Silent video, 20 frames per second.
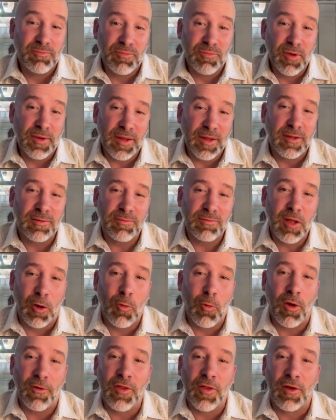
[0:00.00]

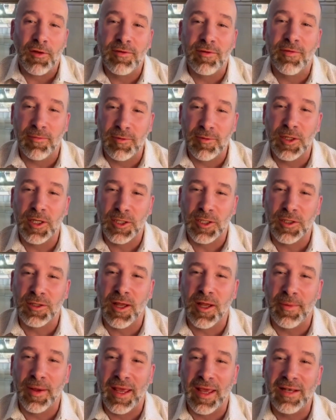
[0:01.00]
workflows from traditional
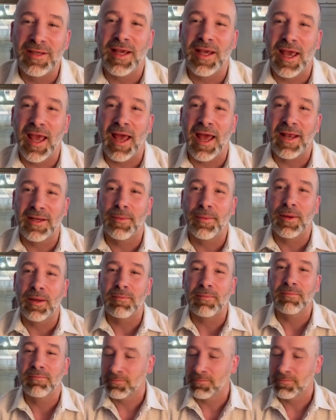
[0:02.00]
dubbing into AI dubbing.